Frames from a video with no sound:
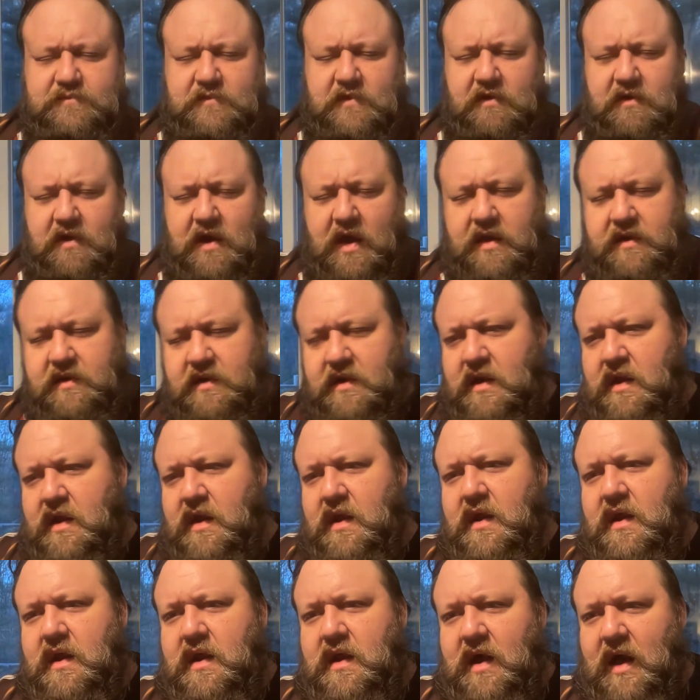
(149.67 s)
right?
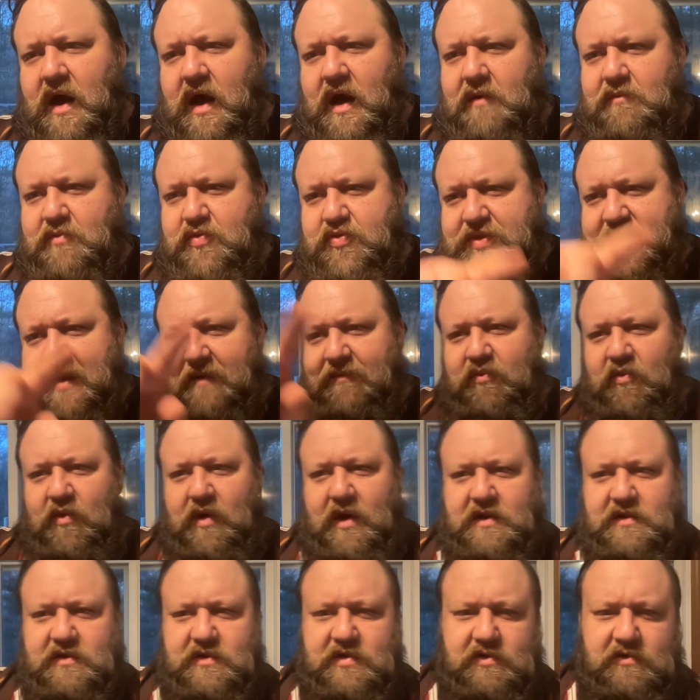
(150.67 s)
Step
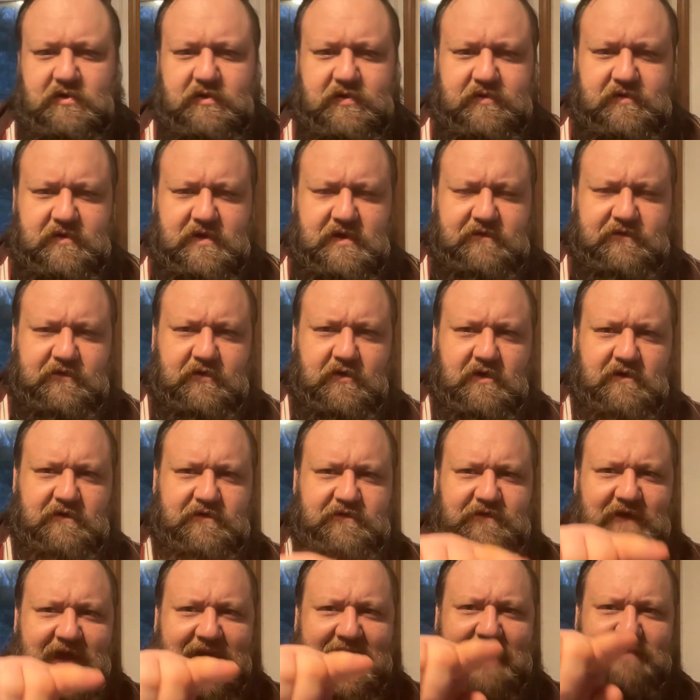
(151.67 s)
1, 2, 3, 4,
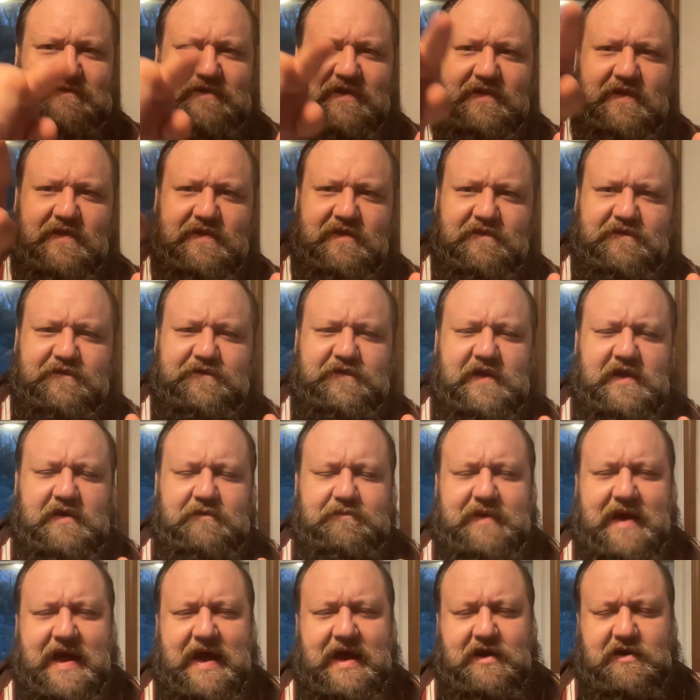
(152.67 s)
5, and then the
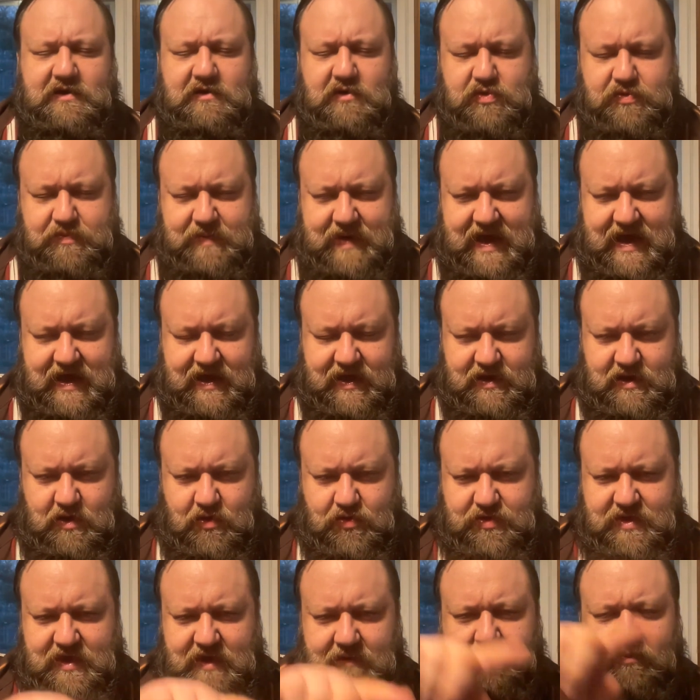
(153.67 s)
feedback goes back into
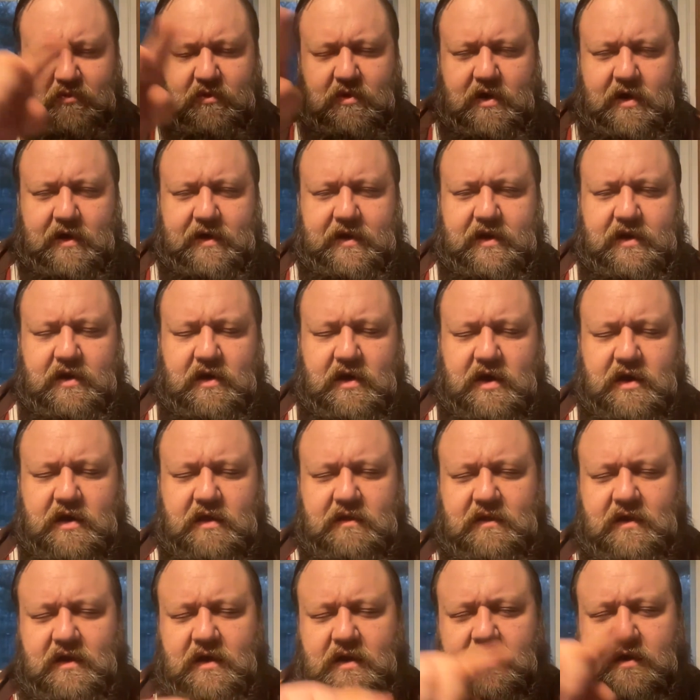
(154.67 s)
step 1, and
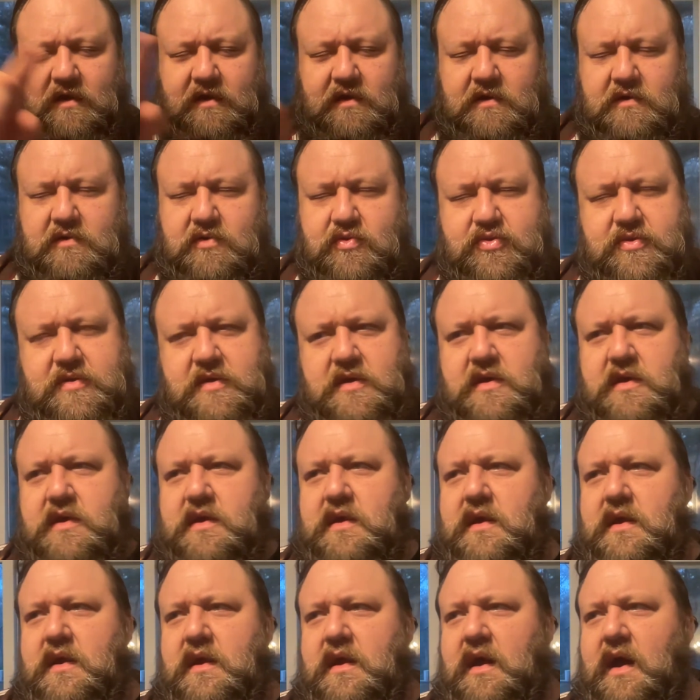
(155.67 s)
on it goes.
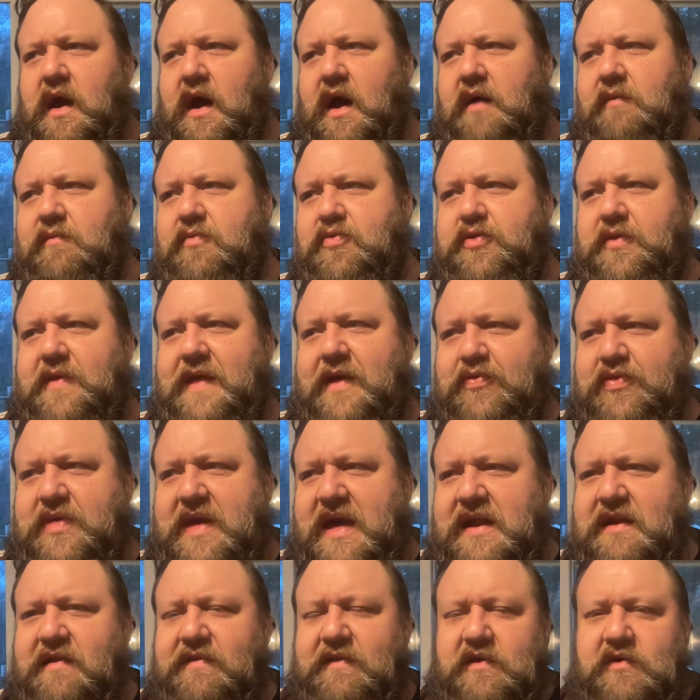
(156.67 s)
So that's
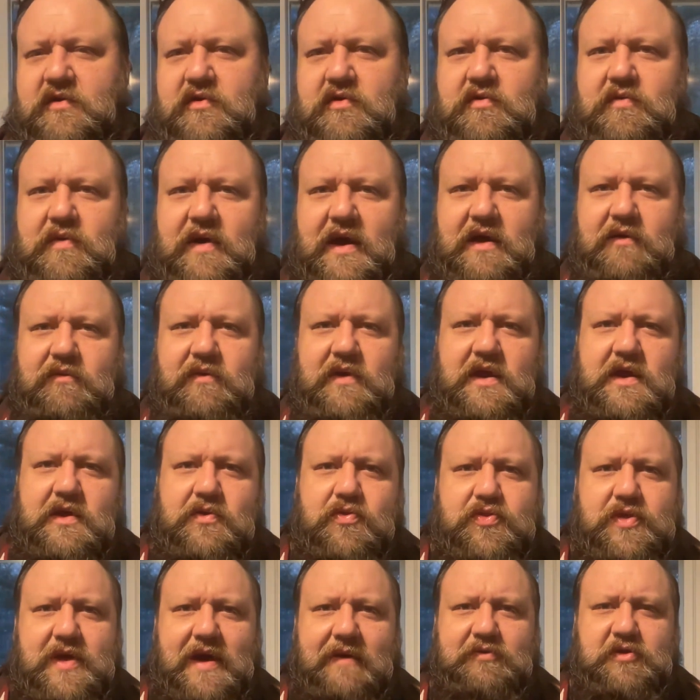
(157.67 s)
kind of the new way we
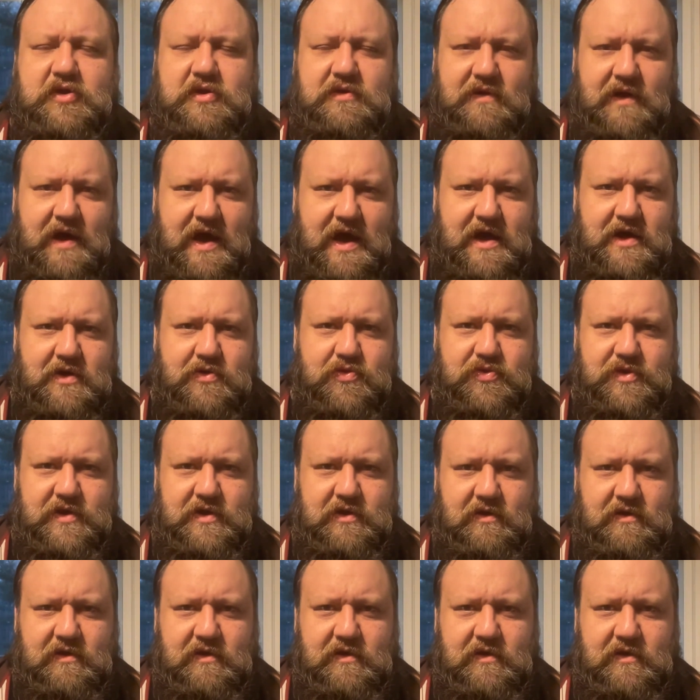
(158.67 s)
conceptualize
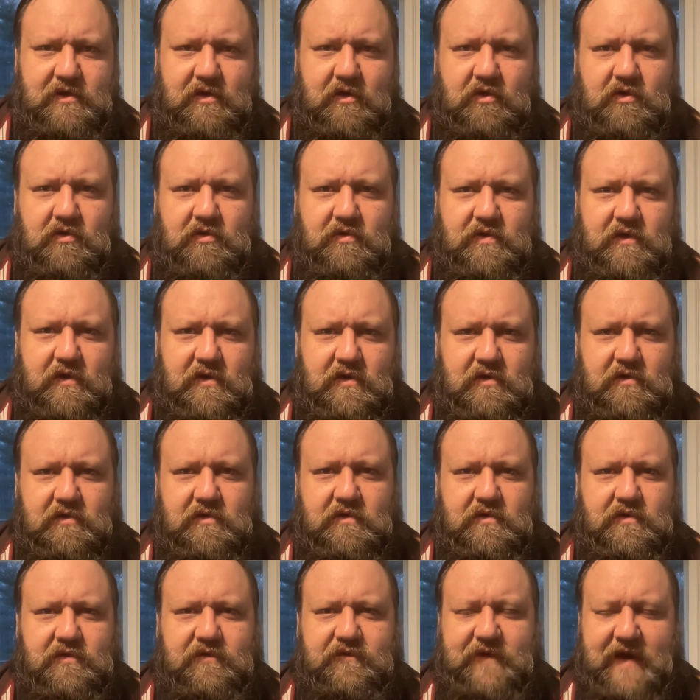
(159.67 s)
an old
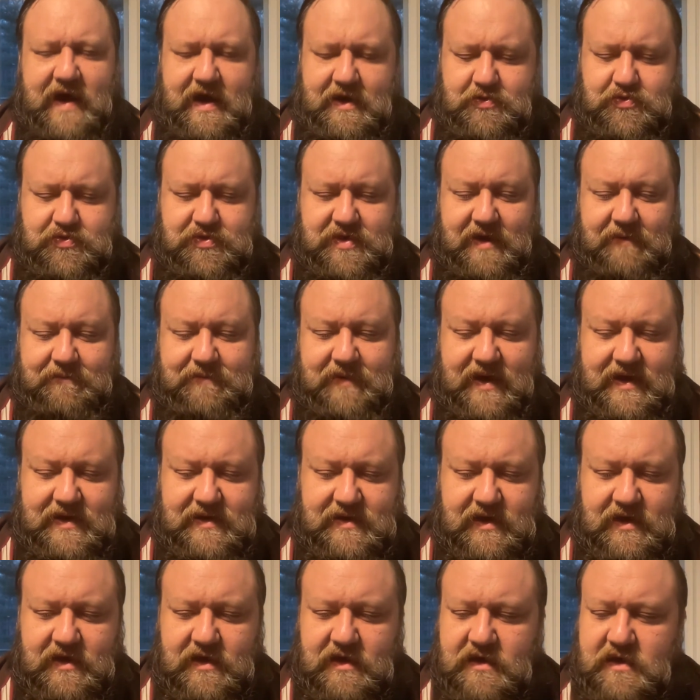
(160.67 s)
5-step
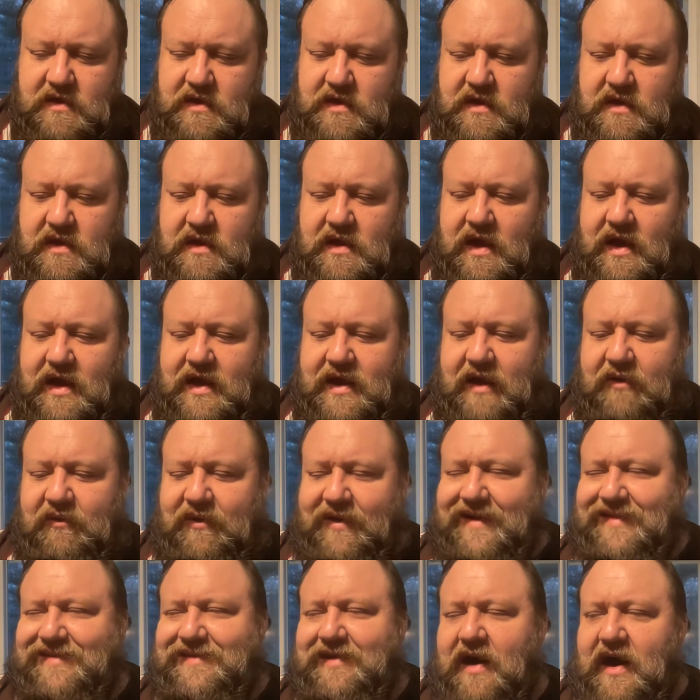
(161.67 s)
idea, and I
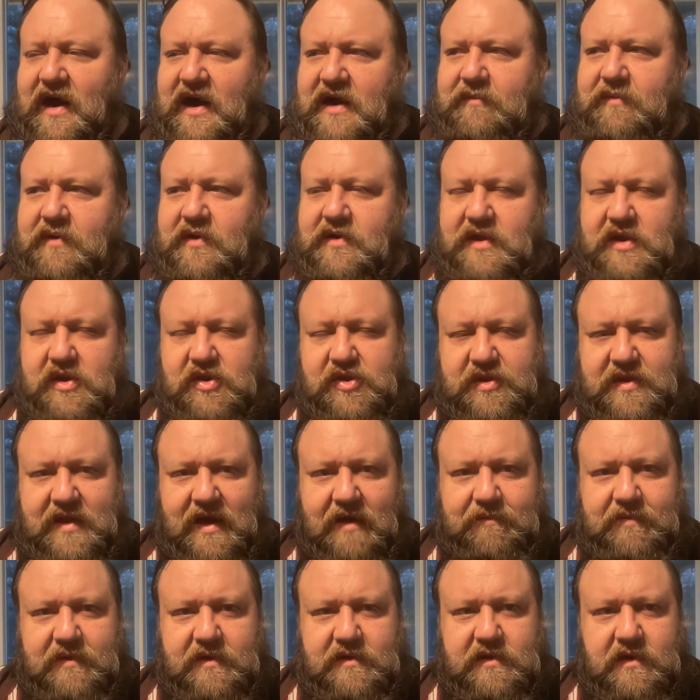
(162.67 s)
want to talk about each
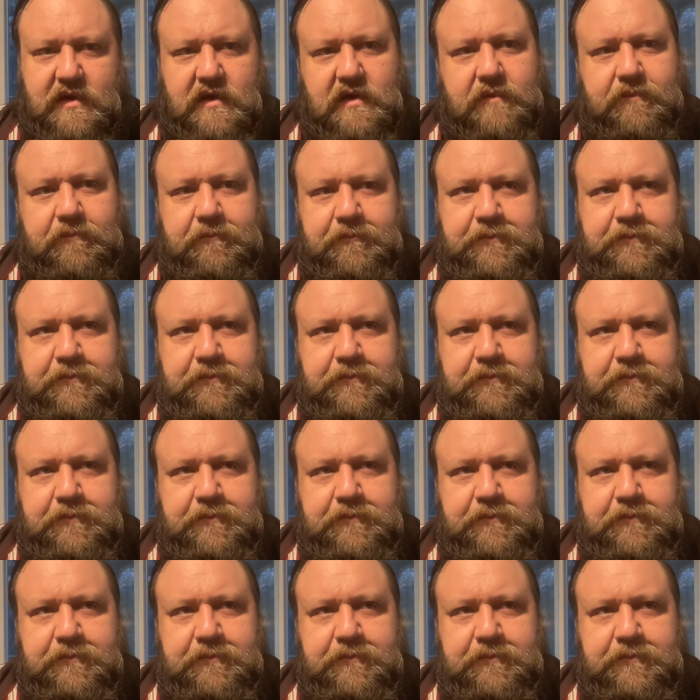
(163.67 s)
step in turn.